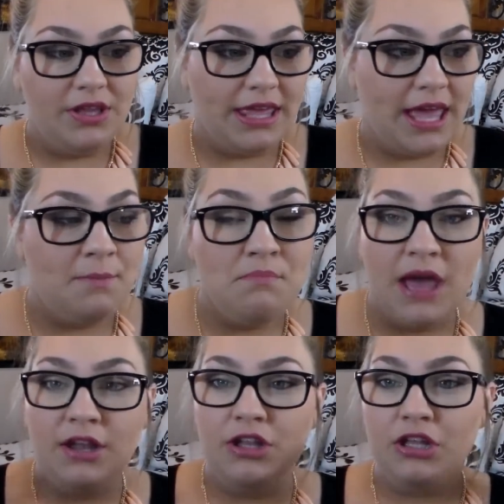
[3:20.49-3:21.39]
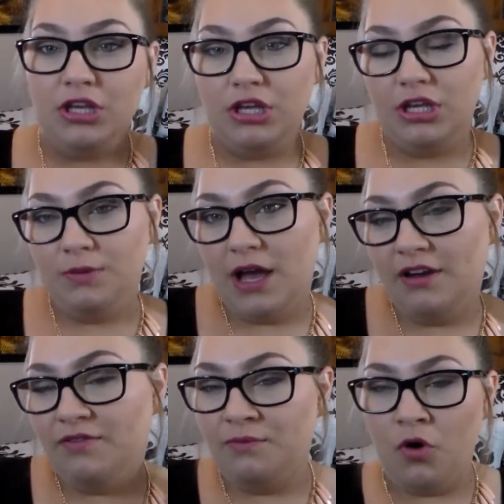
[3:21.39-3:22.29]
like a manly
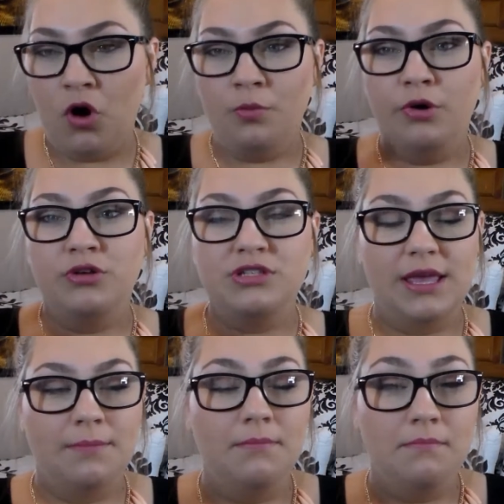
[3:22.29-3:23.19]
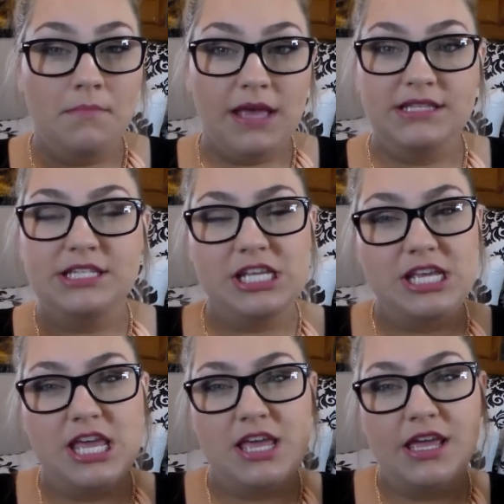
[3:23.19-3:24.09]
kind of almost like
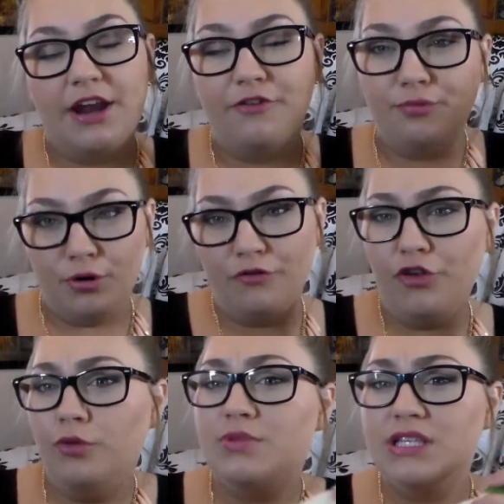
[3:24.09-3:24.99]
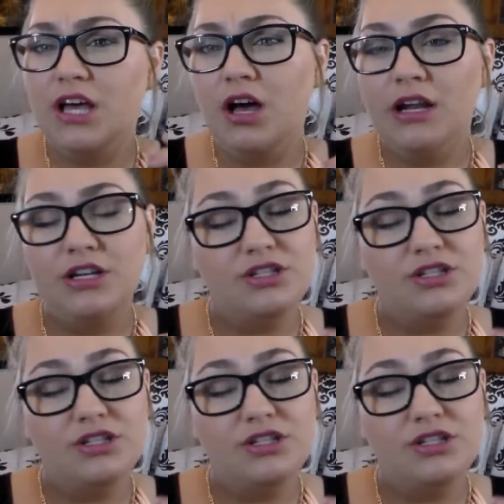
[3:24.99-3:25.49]
musty kind of perfume scent on,